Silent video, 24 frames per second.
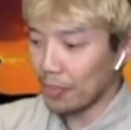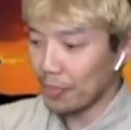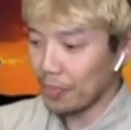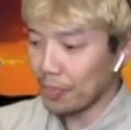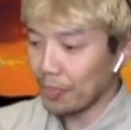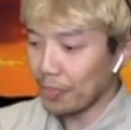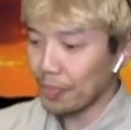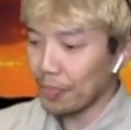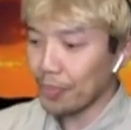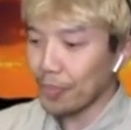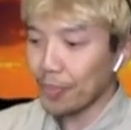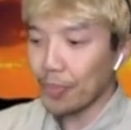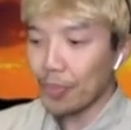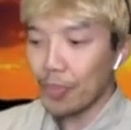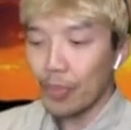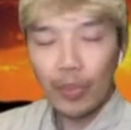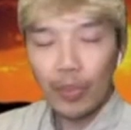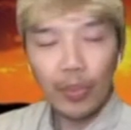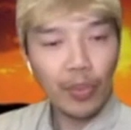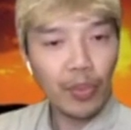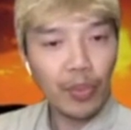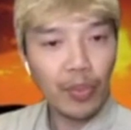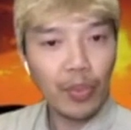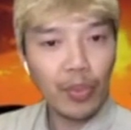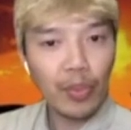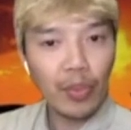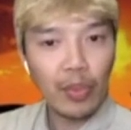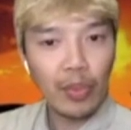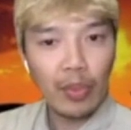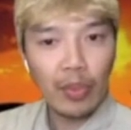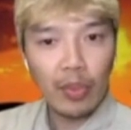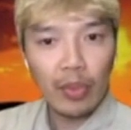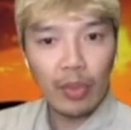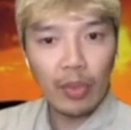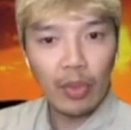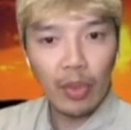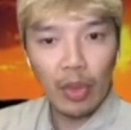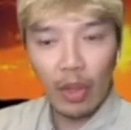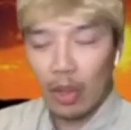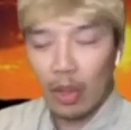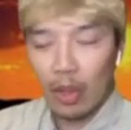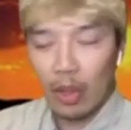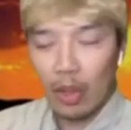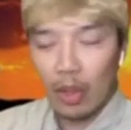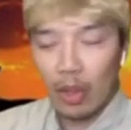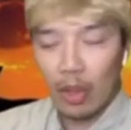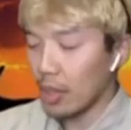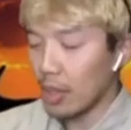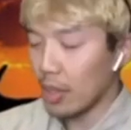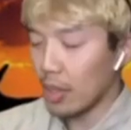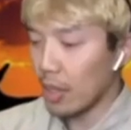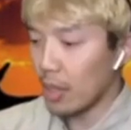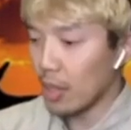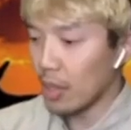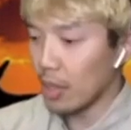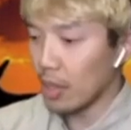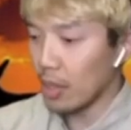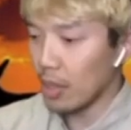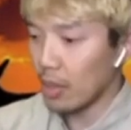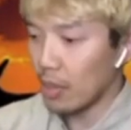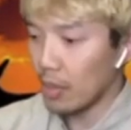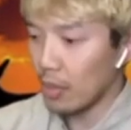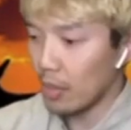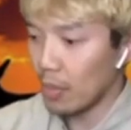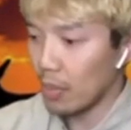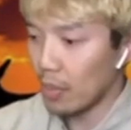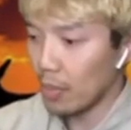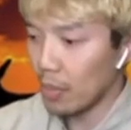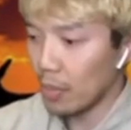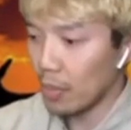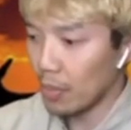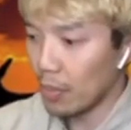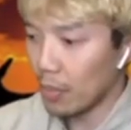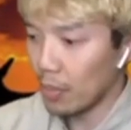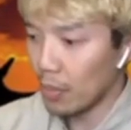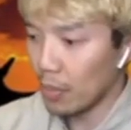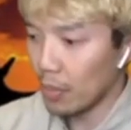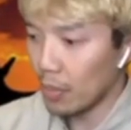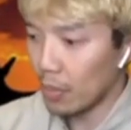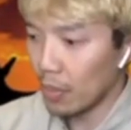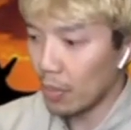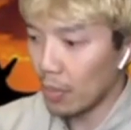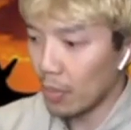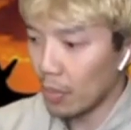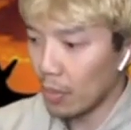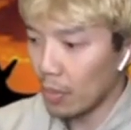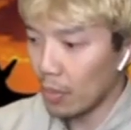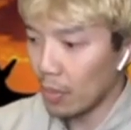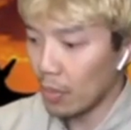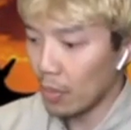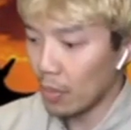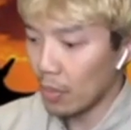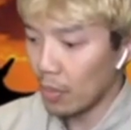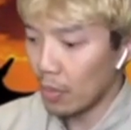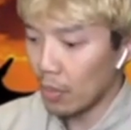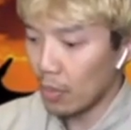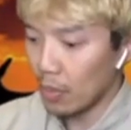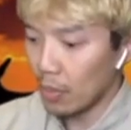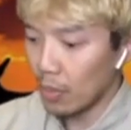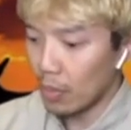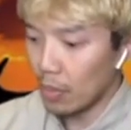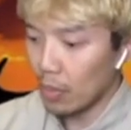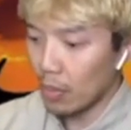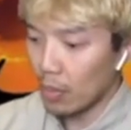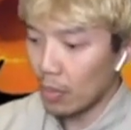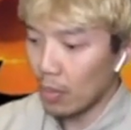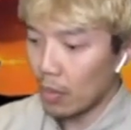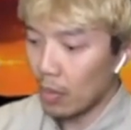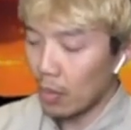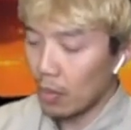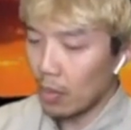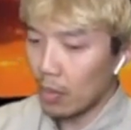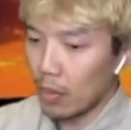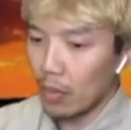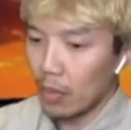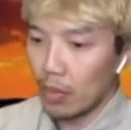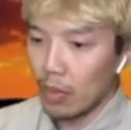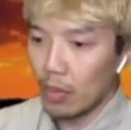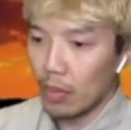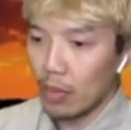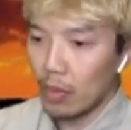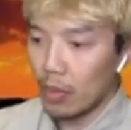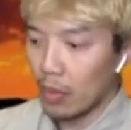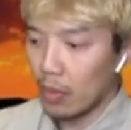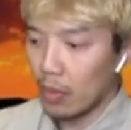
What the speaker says: [no speech]